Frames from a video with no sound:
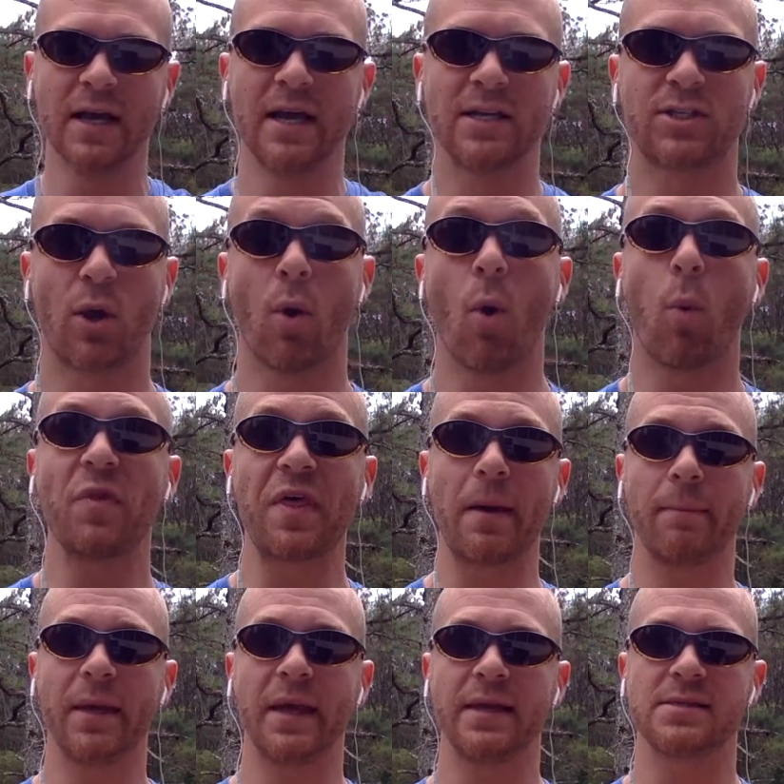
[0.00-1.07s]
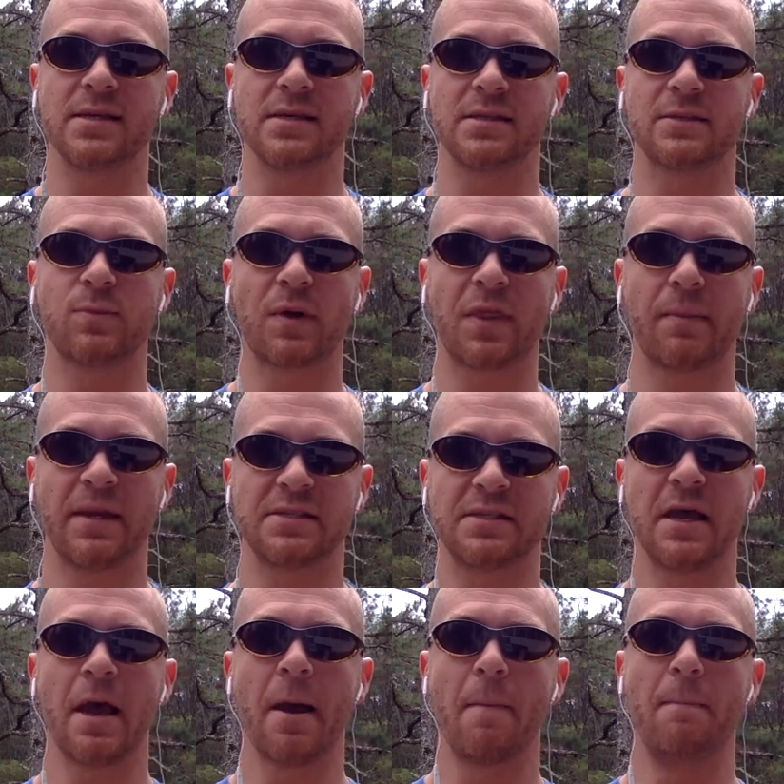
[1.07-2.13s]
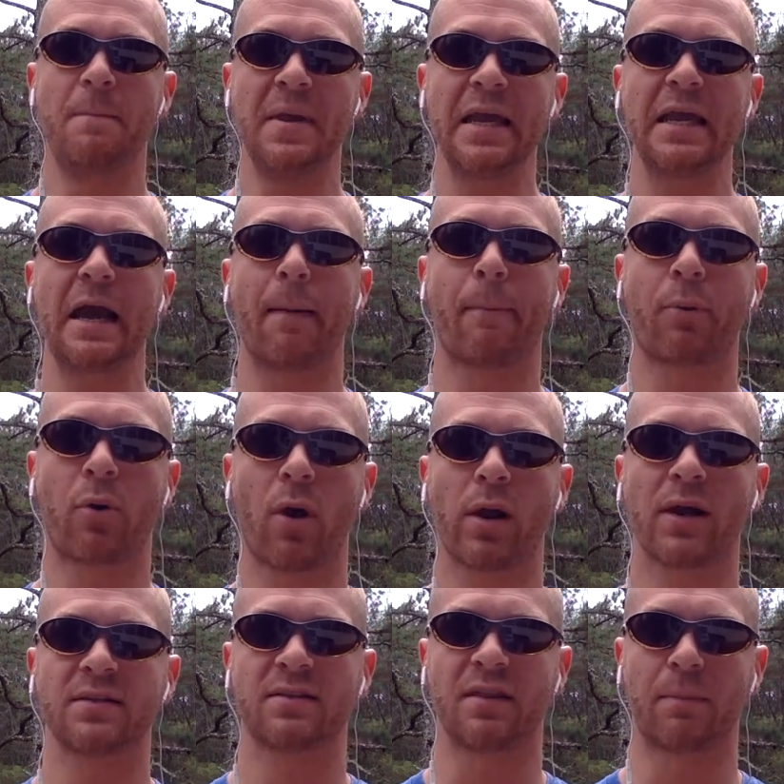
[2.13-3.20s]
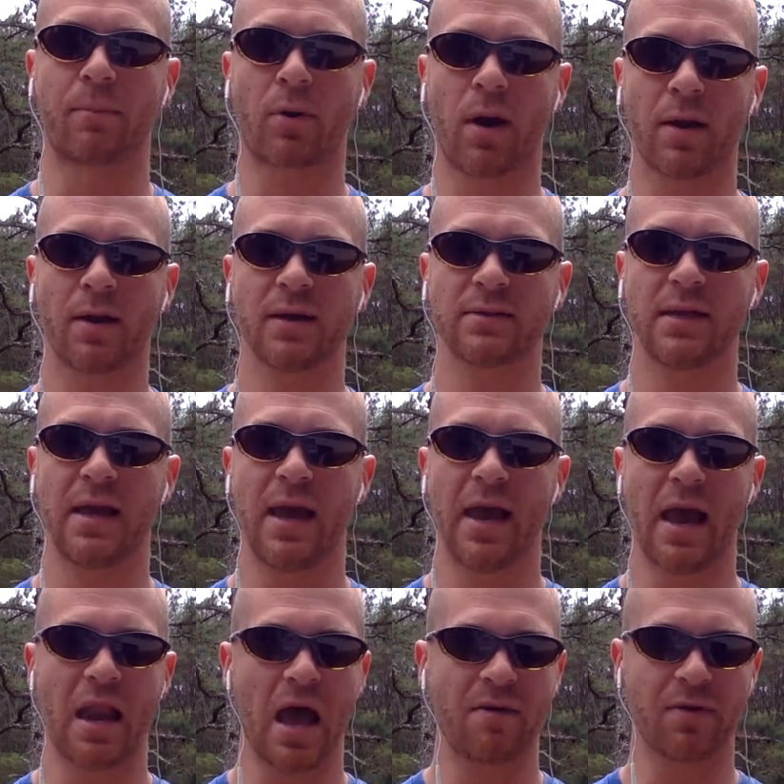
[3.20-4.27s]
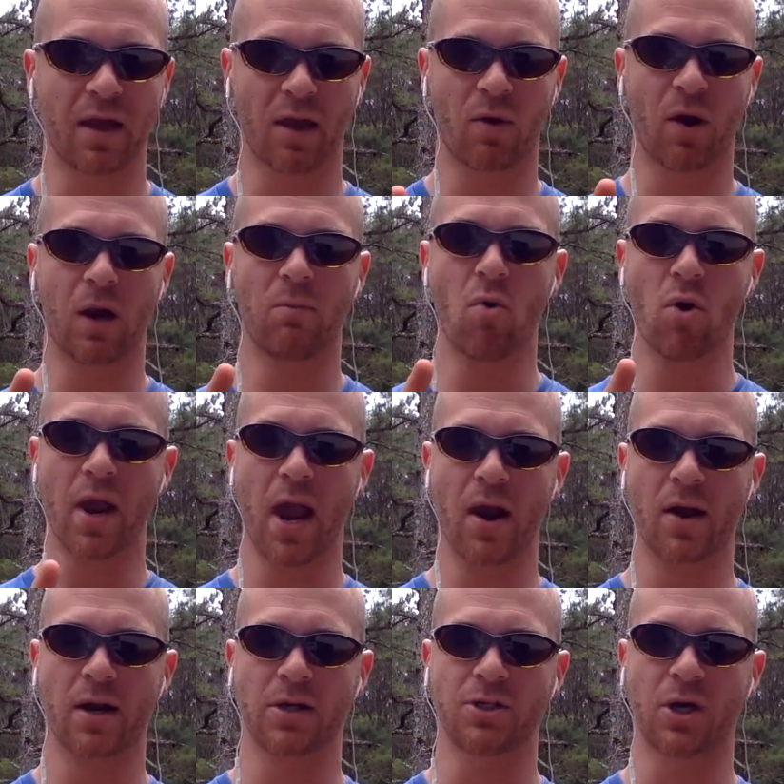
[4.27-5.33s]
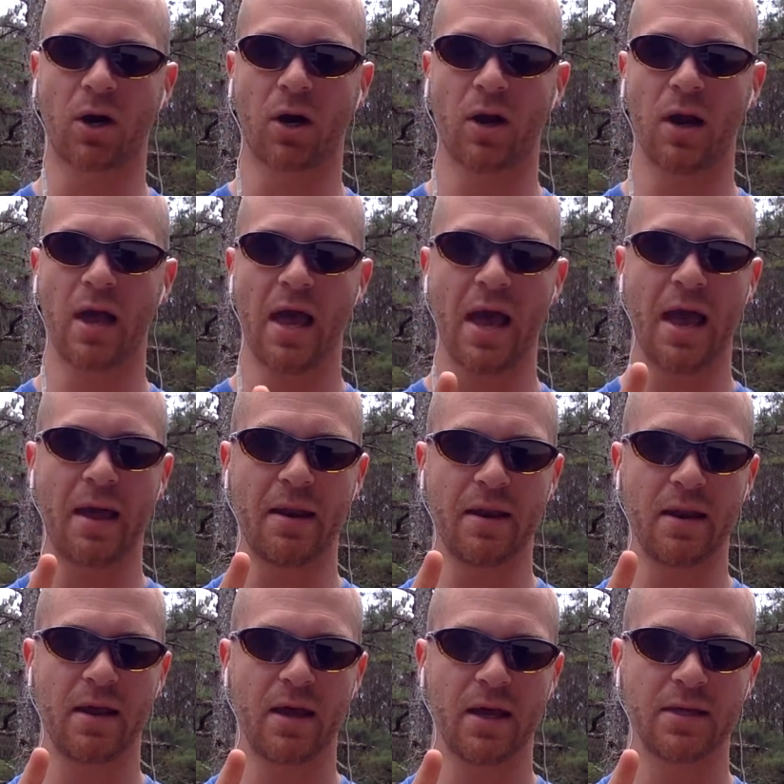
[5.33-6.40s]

So what that means is being a product of the product and having incredible character and